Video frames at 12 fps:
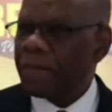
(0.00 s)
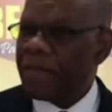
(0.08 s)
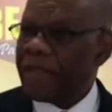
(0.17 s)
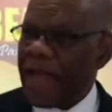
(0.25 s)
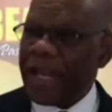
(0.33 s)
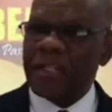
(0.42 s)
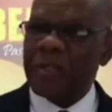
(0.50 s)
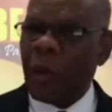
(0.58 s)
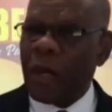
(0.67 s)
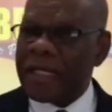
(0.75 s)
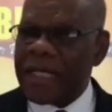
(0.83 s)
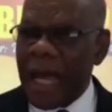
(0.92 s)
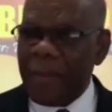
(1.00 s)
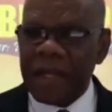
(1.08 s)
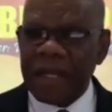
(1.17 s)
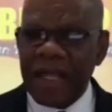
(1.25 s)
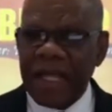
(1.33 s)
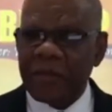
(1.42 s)
That is what is
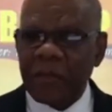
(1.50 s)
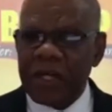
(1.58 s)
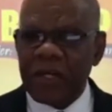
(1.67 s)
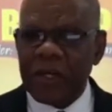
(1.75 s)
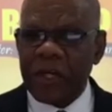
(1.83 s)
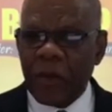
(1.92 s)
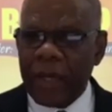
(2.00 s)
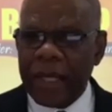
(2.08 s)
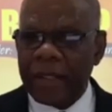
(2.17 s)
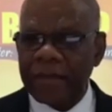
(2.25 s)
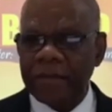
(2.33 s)
happening. That's where we're going.